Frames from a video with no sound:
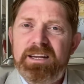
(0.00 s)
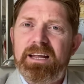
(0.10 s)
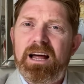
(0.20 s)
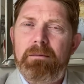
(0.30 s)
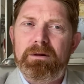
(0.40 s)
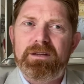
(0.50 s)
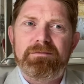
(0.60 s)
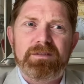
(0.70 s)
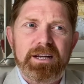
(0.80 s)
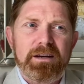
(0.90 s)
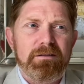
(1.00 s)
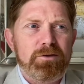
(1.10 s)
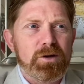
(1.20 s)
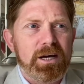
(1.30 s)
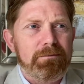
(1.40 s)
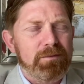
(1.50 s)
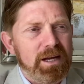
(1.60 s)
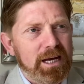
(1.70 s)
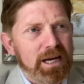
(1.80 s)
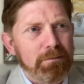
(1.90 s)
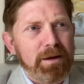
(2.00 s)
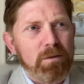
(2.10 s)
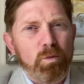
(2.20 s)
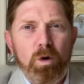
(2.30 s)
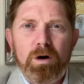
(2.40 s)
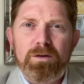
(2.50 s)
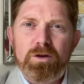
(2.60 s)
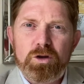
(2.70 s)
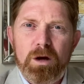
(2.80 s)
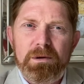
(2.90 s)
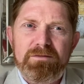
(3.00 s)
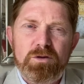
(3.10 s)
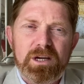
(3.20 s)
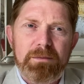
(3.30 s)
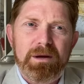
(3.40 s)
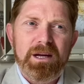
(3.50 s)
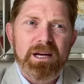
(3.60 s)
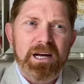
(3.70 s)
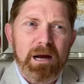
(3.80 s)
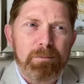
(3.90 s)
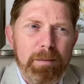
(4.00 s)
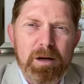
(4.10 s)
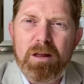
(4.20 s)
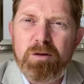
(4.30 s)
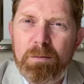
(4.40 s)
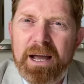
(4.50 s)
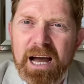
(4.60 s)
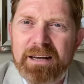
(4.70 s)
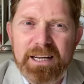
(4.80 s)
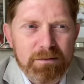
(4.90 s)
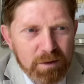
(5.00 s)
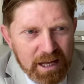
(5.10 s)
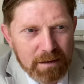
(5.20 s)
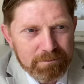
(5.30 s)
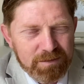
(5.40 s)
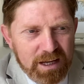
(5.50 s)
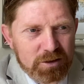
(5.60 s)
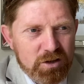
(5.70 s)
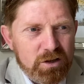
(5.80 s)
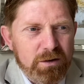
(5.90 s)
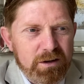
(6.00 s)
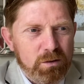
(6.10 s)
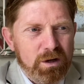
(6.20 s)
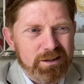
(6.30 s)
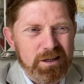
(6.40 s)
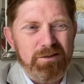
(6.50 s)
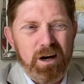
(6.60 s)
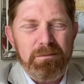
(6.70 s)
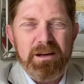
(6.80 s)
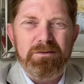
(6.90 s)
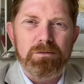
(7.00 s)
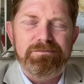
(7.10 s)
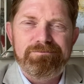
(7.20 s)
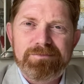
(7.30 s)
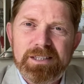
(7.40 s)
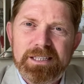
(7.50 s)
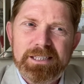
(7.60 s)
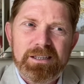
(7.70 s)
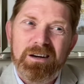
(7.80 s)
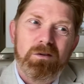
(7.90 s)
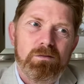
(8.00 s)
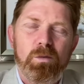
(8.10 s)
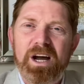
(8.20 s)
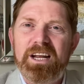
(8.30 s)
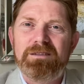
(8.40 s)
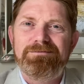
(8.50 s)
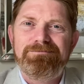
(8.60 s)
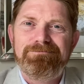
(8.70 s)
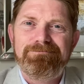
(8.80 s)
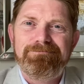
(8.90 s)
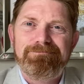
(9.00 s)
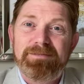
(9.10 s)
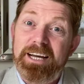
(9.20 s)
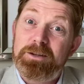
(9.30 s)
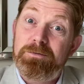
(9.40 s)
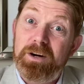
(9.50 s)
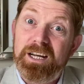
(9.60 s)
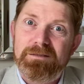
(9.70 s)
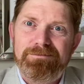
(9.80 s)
Hamilton, the leader of UKIP, and Ben Walker, the chairman of UKIP. I'm probably going to throw my hat in with them and just go, you know what? You've got my vote. Why not? It's free.